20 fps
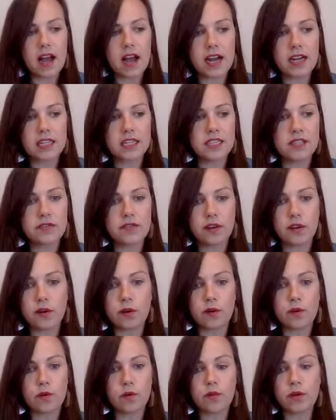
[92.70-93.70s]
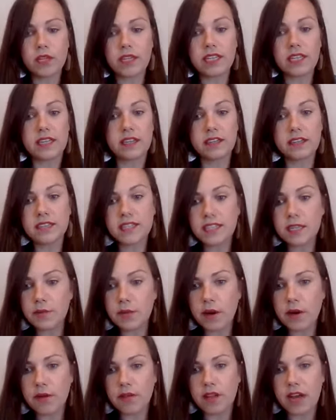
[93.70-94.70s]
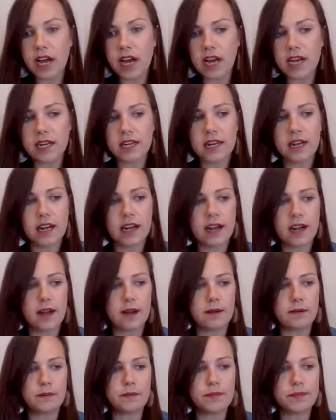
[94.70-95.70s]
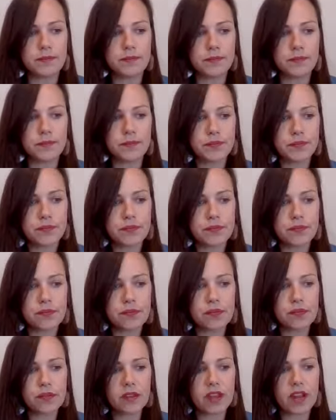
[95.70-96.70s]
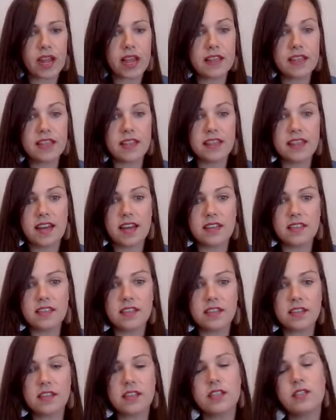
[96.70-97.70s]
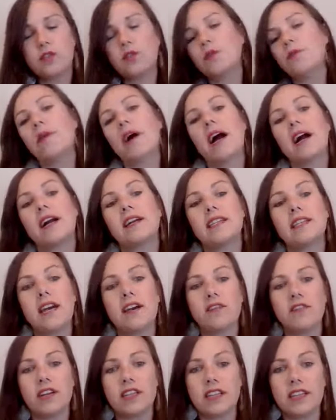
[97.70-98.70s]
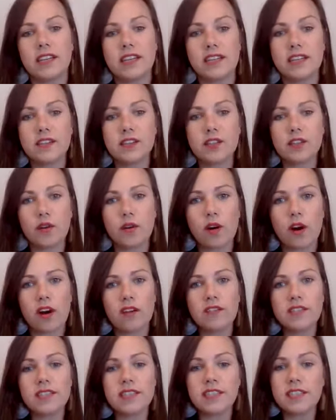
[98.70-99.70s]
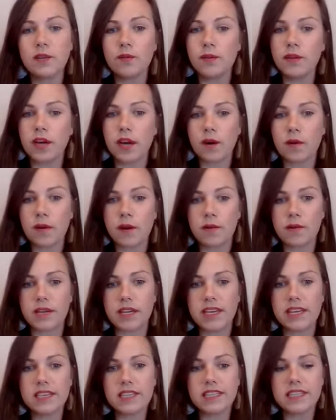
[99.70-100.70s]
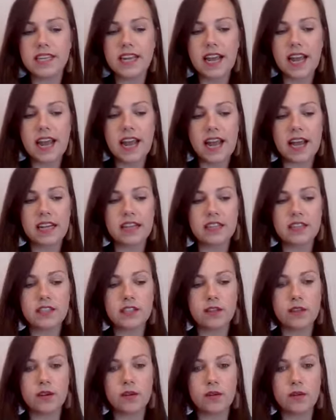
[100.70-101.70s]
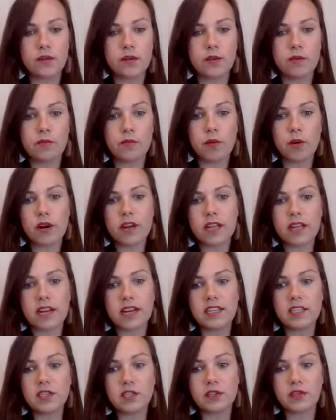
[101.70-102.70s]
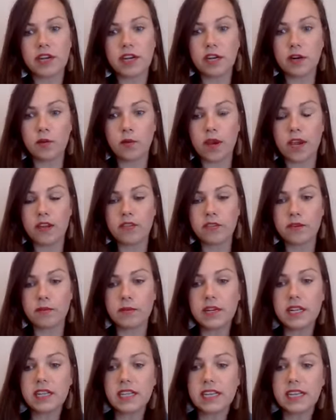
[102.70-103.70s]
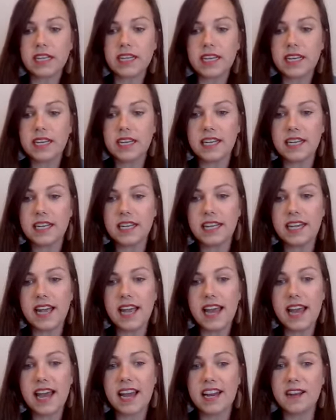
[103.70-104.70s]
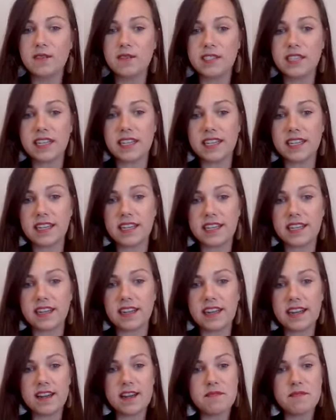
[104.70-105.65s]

just felt really guilty about that. And then that started to impact everything. So obviously we are what we eat. And so the more that I strayed away from clean eating and I was eating